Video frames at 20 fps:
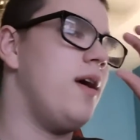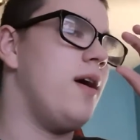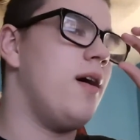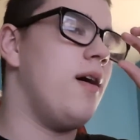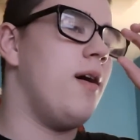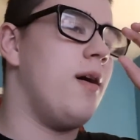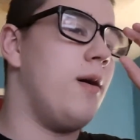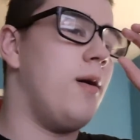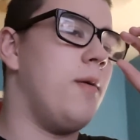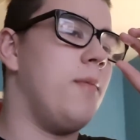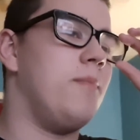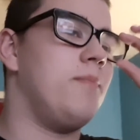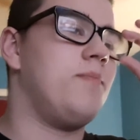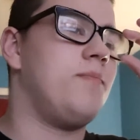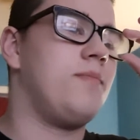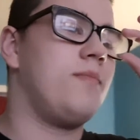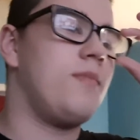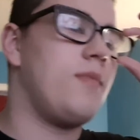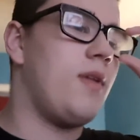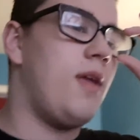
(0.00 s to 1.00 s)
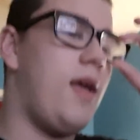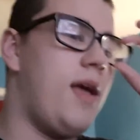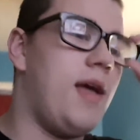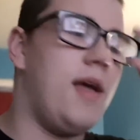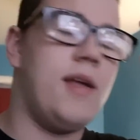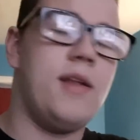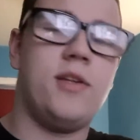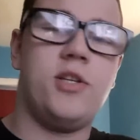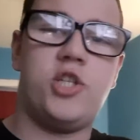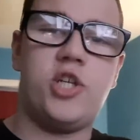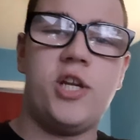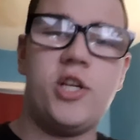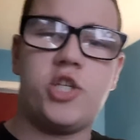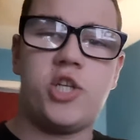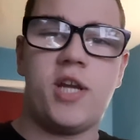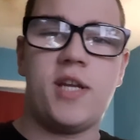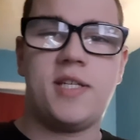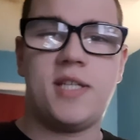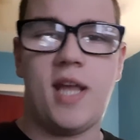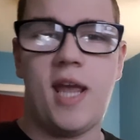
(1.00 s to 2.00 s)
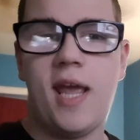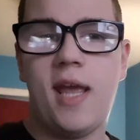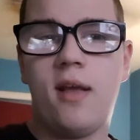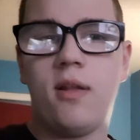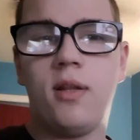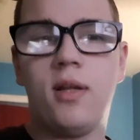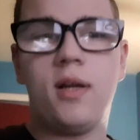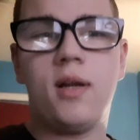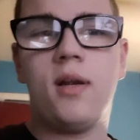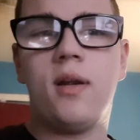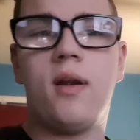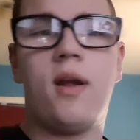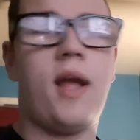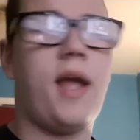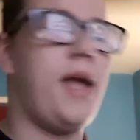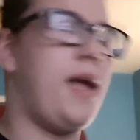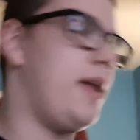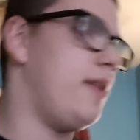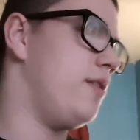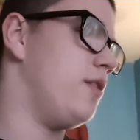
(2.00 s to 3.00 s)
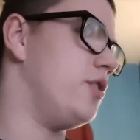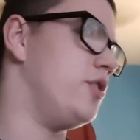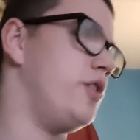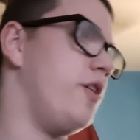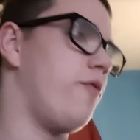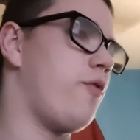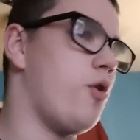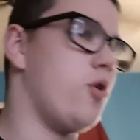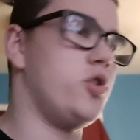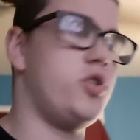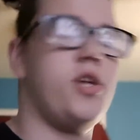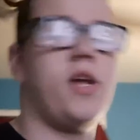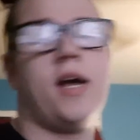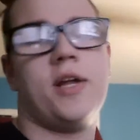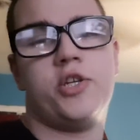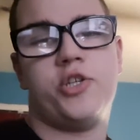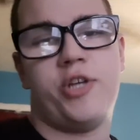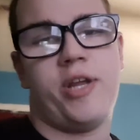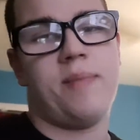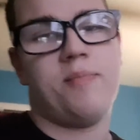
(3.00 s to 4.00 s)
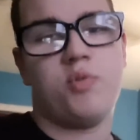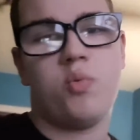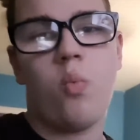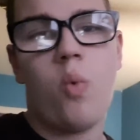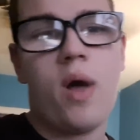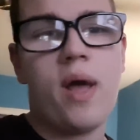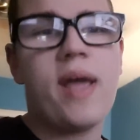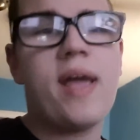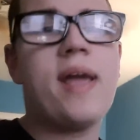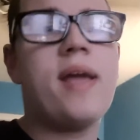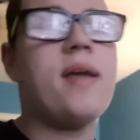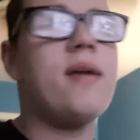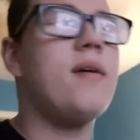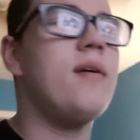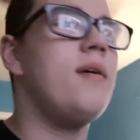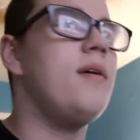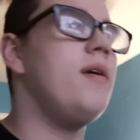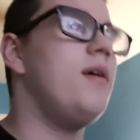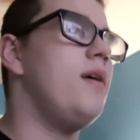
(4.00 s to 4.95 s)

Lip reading: And J.J. Taylor, and of course you got James White.